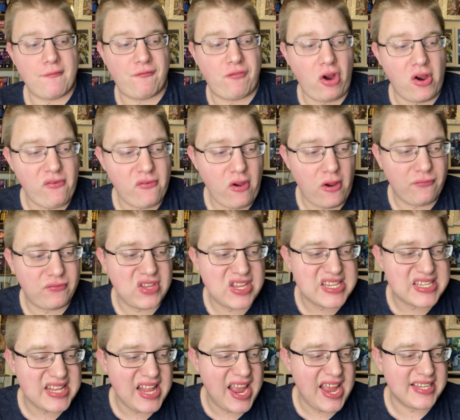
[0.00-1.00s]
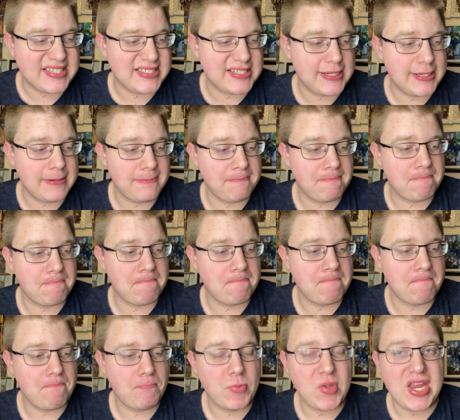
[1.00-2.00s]
of this list
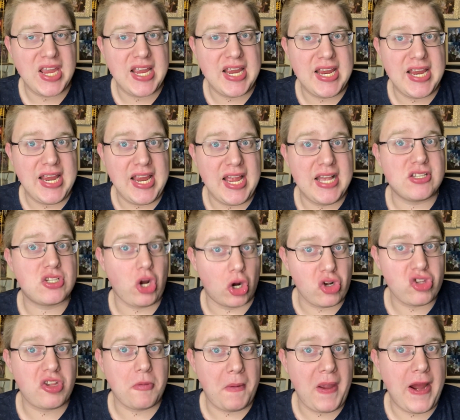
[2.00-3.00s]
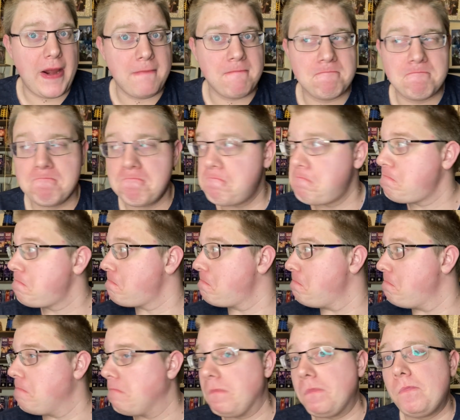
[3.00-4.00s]
has got to be
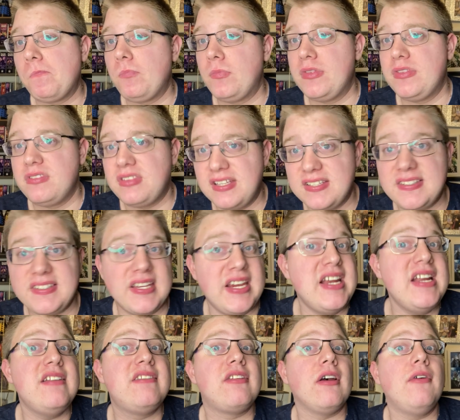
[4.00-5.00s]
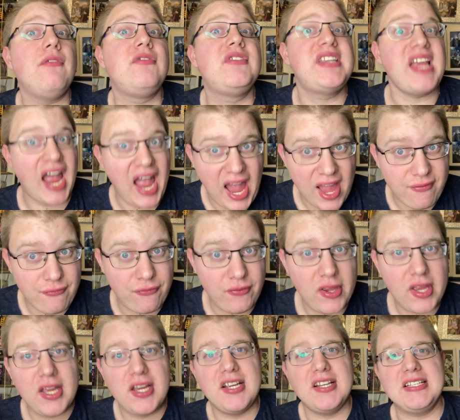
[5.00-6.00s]
The Seeds of Death.
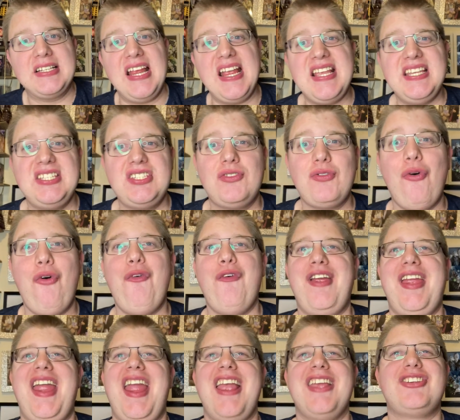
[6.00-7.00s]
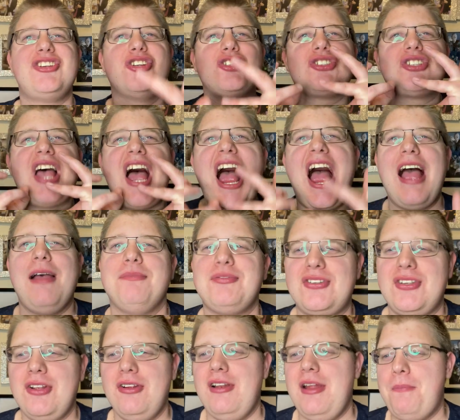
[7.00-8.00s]
This story is just
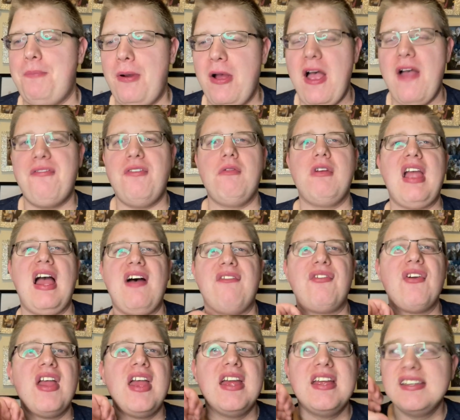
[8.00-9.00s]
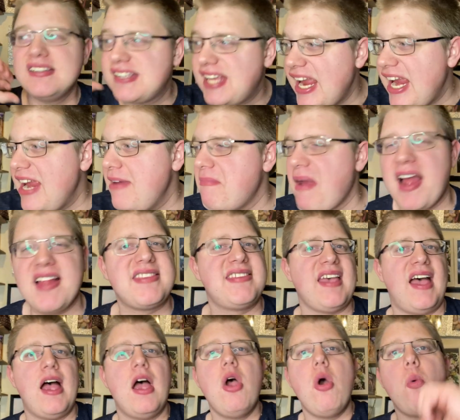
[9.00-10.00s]
absolutely perfect. We have Team
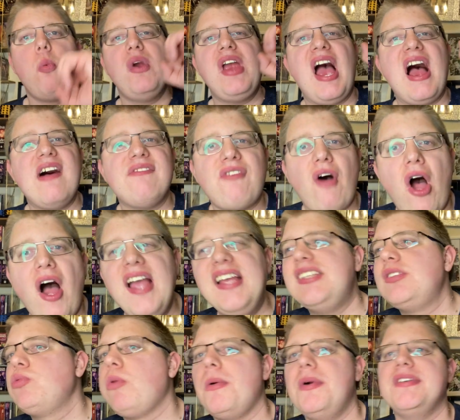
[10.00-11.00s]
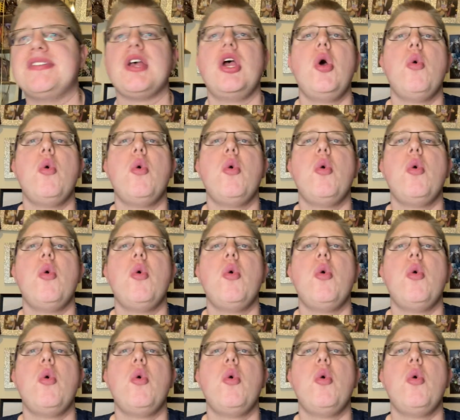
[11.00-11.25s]
Matter, we have Ice Warriors,